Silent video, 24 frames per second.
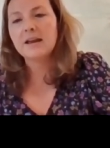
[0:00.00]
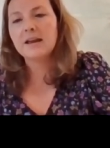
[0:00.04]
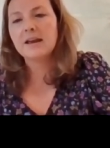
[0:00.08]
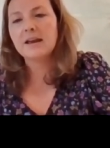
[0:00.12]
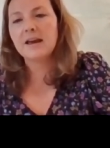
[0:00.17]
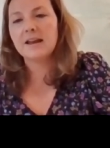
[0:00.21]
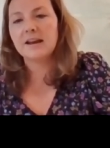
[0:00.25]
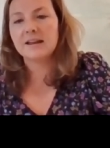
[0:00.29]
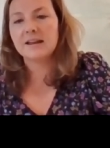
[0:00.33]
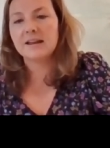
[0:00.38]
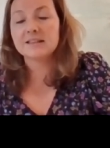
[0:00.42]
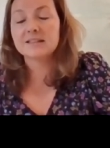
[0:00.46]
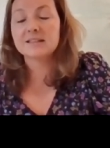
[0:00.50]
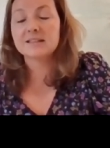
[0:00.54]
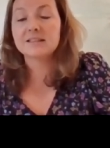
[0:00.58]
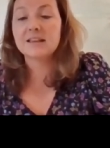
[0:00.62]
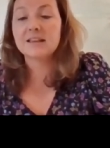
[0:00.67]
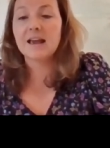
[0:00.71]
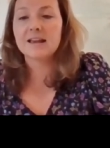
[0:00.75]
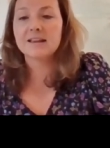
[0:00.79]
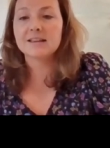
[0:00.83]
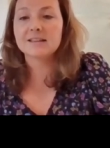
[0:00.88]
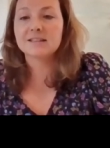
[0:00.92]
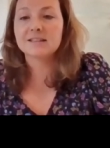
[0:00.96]
and it
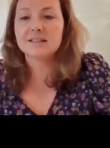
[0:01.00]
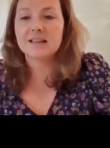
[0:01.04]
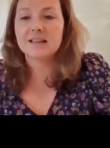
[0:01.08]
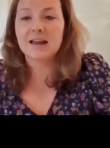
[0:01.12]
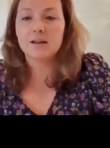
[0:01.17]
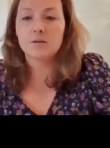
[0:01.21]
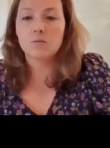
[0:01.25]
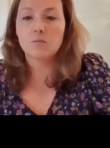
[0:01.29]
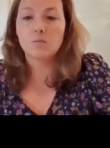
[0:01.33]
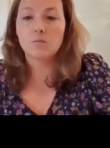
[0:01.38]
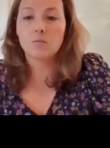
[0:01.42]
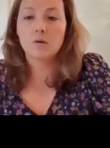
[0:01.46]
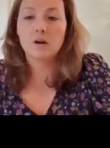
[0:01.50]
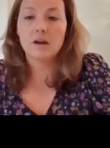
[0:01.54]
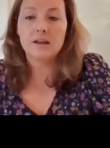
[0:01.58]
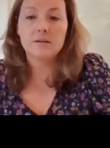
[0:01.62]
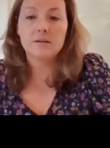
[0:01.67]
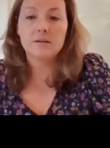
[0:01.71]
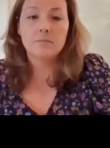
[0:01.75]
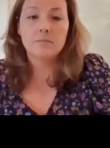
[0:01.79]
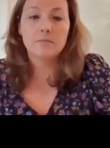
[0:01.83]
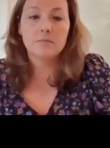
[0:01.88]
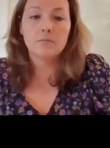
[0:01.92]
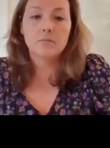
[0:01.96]
says that
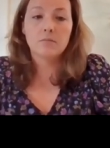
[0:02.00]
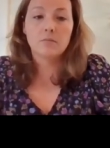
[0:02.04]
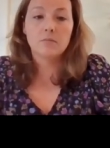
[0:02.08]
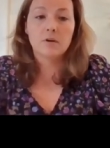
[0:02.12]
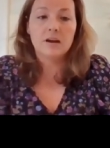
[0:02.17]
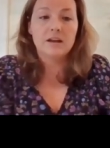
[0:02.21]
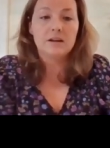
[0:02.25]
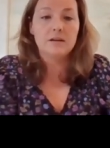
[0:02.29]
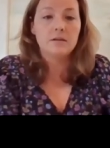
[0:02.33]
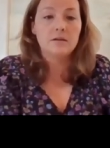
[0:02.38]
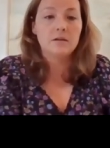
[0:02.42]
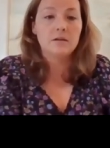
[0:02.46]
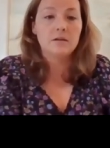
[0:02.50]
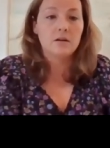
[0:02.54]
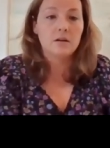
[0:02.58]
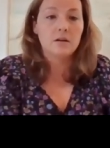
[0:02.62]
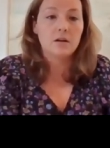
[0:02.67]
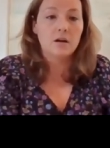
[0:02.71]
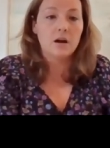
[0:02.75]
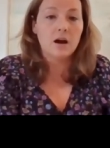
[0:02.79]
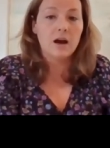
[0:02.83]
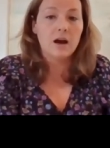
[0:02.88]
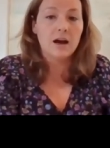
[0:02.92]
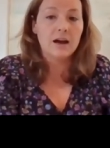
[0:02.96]
when, when
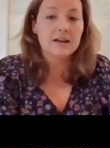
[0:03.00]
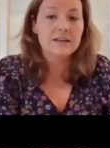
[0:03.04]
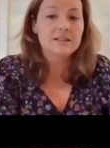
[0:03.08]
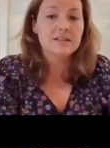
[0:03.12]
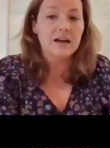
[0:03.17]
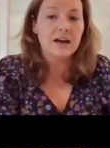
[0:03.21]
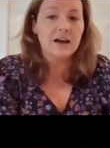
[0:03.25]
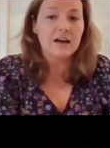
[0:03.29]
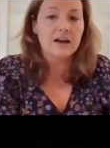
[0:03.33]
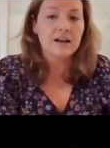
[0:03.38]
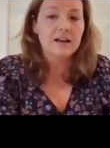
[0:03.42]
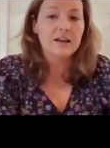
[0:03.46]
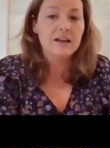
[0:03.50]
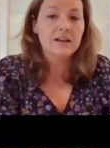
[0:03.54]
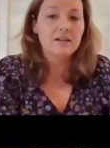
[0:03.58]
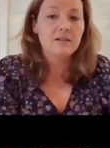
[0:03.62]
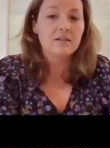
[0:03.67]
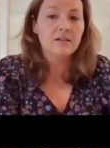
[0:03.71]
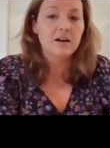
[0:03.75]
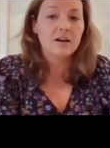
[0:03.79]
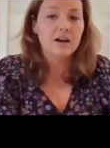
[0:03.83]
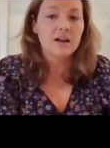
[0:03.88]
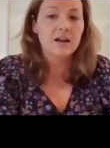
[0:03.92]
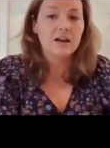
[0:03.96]
I die,
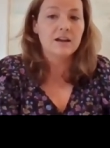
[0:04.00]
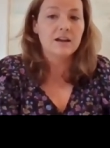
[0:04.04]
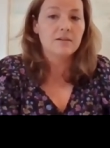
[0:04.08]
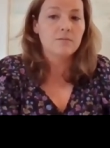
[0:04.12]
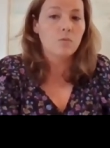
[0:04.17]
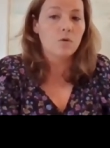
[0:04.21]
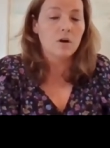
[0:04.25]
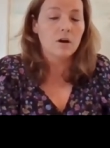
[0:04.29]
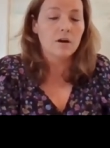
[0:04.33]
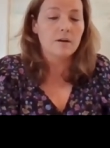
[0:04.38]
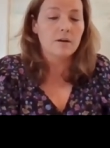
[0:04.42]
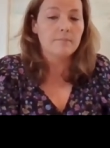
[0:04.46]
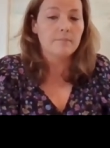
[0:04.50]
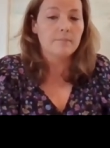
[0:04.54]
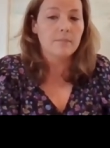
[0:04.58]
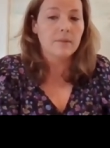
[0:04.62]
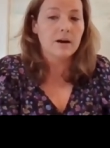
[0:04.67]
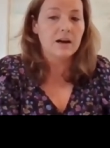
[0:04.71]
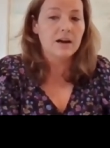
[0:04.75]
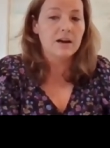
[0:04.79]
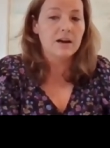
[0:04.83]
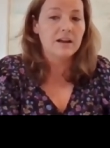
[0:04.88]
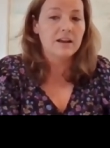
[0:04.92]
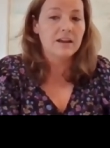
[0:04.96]
I want
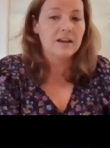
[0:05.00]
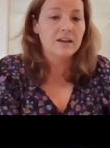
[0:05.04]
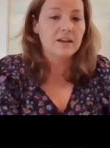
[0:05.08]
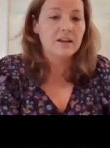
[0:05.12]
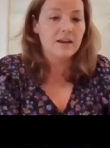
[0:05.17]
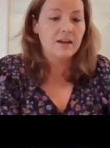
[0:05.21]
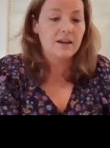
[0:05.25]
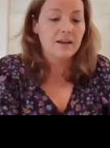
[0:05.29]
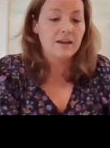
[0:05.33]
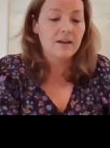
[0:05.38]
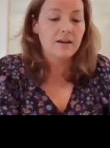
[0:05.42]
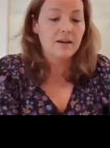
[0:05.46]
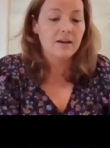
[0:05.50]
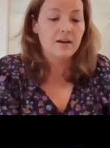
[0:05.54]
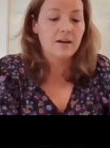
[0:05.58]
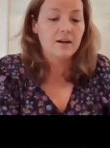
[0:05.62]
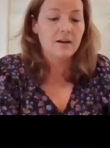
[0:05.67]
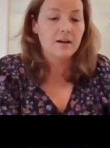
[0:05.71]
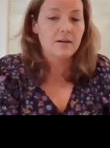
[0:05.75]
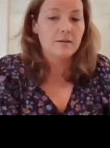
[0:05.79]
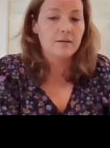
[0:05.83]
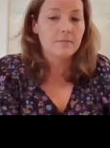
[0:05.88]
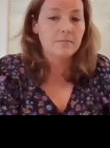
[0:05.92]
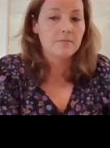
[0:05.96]
my
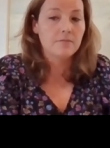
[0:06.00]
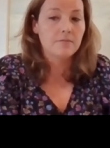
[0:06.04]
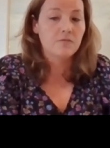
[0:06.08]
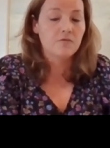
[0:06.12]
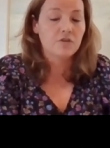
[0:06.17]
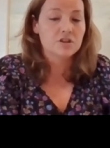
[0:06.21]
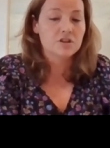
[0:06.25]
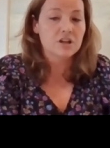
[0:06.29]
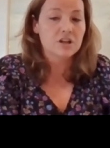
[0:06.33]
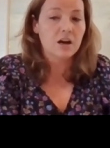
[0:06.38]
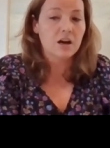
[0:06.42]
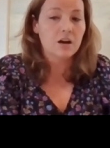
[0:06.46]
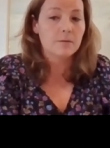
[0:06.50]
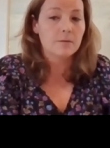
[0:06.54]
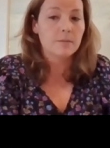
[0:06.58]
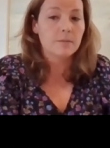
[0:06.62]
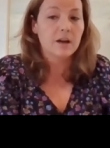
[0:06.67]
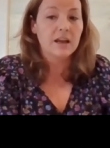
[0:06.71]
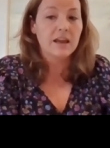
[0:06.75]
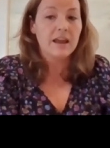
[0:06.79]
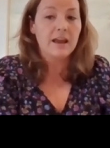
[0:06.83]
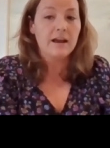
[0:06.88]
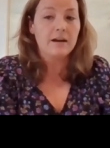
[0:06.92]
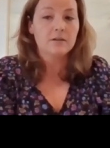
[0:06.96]
retirement
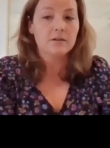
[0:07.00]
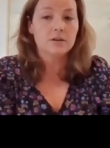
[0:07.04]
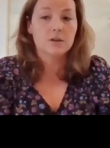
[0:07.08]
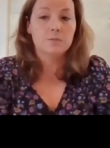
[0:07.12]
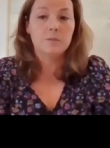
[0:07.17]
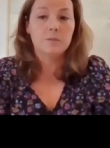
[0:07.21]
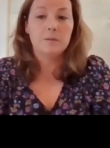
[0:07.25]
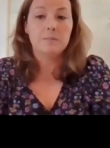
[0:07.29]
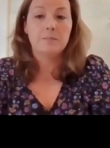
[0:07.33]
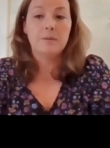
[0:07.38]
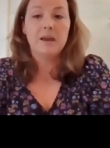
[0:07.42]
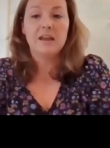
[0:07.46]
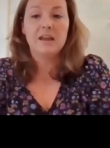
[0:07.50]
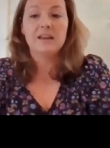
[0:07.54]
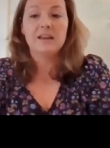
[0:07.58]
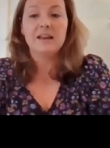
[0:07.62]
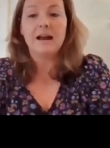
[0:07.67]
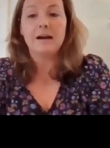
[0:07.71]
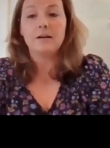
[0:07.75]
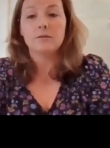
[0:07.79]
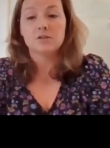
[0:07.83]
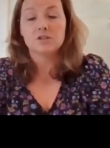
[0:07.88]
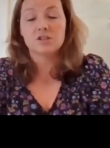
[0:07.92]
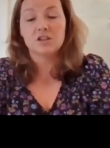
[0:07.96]
account to be paid
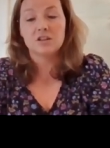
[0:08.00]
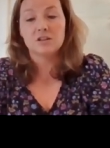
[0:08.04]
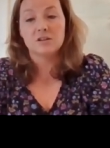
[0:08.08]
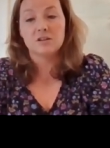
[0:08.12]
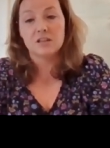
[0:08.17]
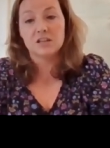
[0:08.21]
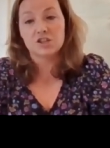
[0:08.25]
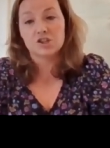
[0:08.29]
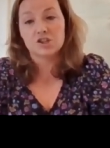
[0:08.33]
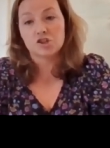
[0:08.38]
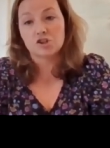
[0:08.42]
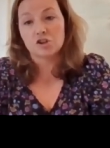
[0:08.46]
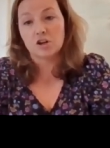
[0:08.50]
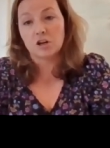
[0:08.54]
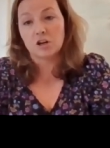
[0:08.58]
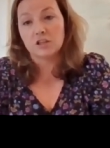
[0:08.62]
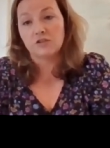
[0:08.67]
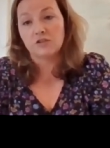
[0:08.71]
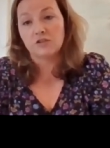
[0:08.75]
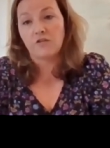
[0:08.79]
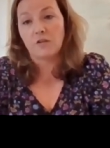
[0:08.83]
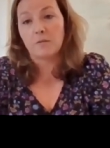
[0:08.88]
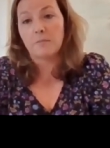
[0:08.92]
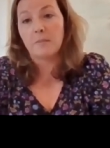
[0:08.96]
out to this trust
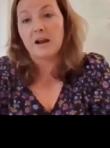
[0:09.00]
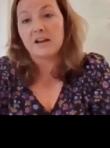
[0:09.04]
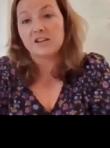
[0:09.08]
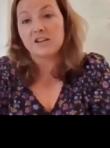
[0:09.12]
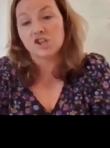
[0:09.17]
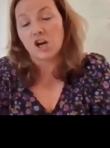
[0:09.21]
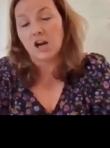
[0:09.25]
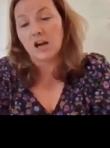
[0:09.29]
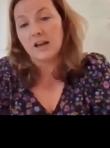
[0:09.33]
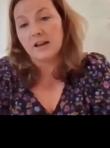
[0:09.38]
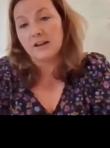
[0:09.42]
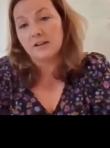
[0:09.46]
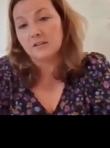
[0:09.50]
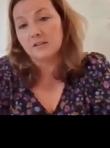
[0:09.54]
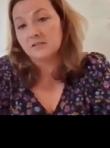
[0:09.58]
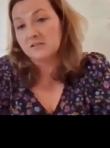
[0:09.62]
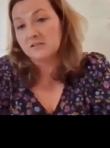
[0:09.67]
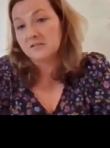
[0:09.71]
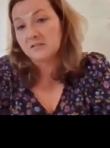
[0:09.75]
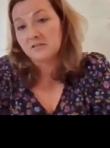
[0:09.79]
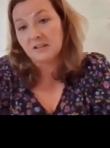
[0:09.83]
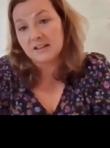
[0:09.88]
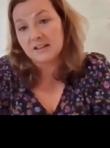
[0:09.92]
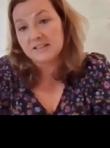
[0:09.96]
for my child,
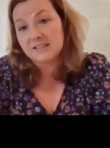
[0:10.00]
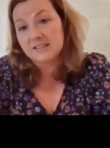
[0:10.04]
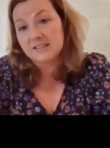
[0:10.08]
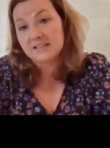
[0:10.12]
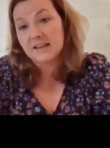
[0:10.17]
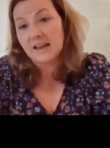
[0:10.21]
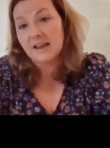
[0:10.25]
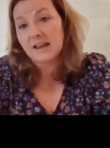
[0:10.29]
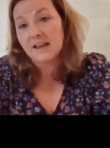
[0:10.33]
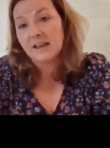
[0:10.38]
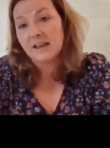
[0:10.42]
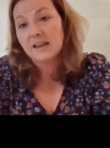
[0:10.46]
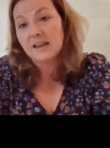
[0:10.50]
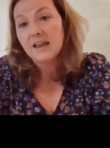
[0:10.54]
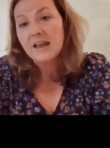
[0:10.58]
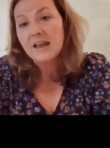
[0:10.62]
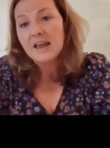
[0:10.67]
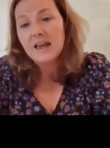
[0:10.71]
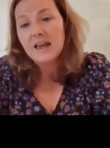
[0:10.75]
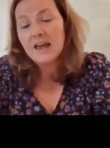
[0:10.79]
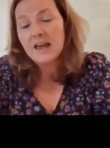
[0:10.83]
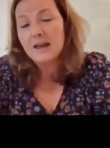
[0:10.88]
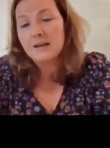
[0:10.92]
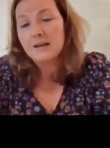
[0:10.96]
let's say,
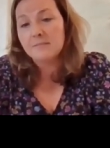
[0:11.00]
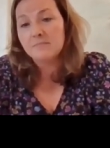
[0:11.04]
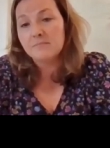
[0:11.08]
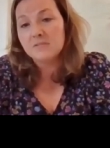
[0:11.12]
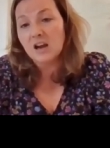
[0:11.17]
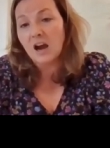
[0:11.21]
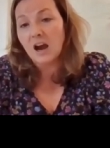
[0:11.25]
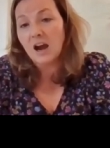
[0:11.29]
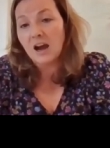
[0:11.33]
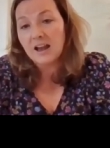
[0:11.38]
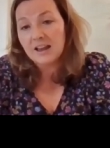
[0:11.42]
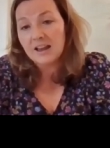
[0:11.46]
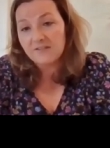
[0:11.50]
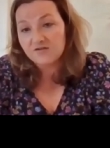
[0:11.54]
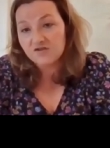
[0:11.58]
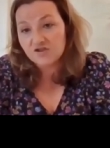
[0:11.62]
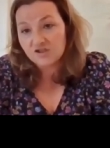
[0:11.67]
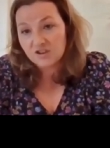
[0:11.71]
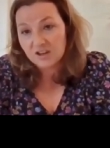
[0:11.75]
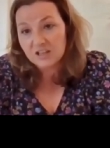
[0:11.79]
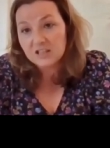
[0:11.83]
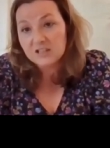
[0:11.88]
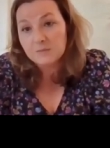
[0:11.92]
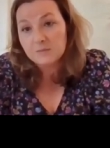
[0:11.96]
and I've,
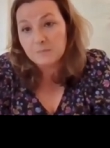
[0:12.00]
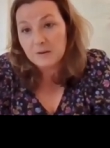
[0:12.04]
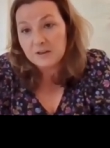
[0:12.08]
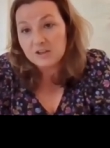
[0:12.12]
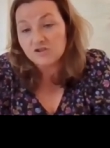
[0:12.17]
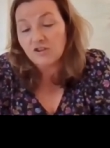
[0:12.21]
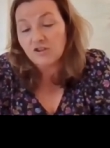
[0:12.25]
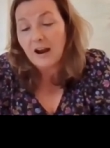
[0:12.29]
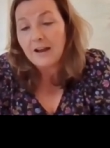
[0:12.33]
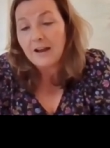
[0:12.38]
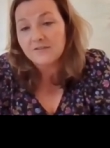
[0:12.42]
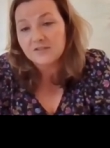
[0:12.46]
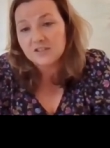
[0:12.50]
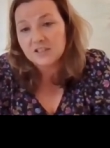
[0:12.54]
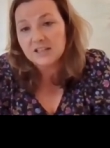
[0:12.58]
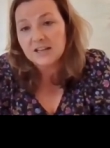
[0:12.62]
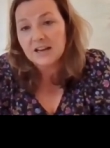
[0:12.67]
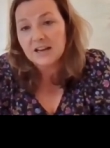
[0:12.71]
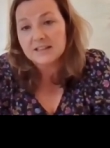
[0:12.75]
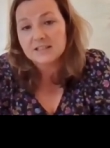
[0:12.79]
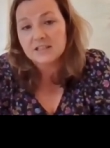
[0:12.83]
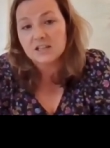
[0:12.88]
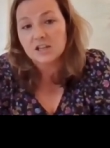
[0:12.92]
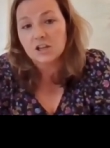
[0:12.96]
it's been drafted
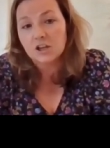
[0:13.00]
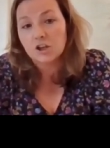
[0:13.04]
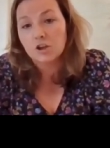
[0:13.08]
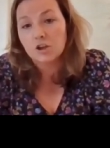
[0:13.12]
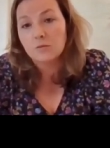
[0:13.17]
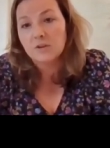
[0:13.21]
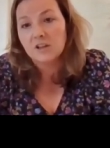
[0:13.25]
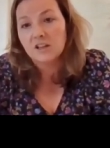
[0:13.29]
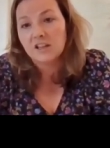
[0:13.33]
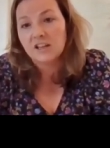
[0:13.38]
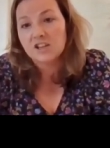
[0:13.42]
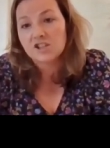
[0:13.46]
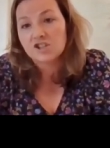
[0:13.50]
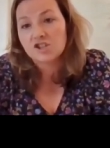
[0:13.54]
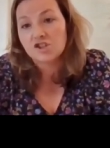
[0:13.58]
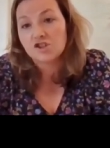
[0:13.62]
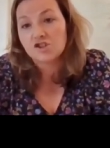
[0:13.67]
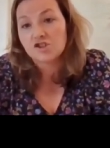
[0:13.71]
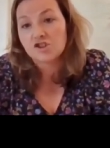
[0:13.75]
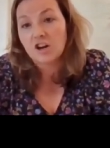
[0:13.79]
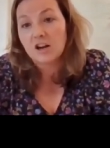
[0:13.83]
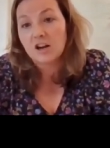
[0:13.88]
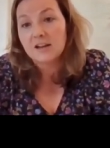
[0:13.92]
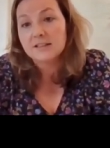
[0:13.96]
as an accumulation
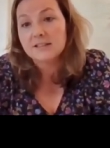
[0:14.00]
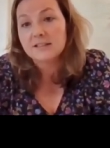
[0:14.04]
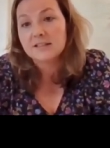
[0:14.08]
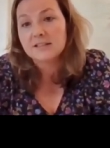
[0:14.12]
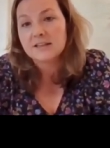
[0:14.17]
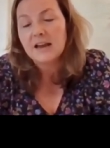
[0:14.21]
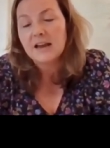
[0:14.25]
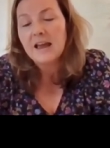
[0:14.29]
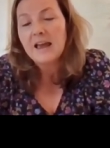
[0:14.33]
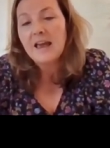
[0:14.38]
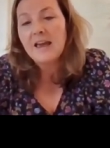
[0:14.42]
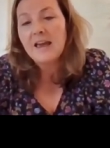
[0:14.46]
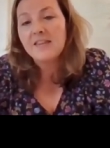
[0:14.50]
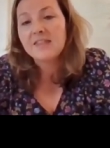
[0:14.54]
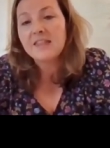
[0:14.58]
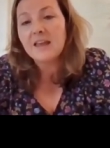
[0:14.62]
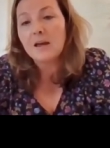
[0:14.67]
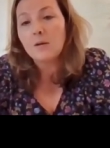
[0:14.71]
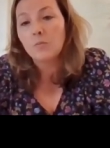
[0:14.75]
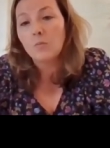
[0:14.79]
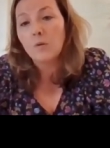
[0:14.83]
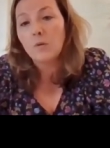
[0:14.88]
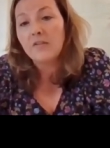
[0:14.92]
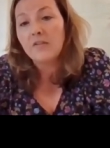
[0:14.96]
trust,
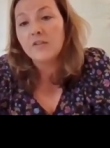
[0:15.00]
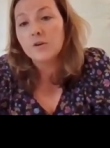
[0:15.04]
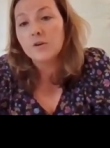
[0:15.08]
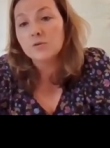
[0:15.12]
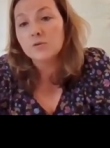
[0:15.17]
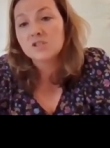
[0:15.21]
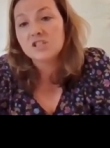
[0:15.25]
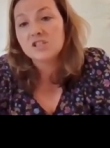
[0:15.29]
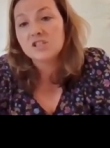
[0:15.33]
then when those